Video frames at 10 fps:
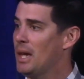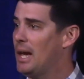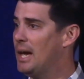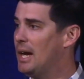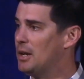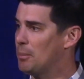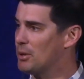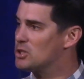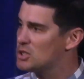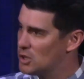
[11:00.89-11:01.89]
and
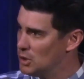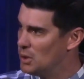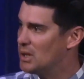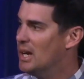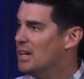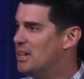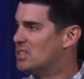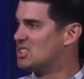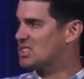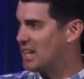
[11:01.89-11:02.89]
pursuit,
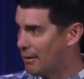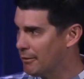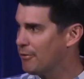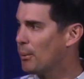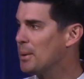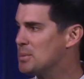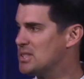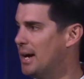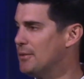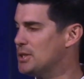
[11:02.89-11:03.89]
discover for
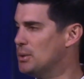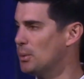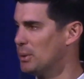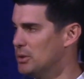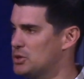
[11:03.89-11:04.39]
themselves who the real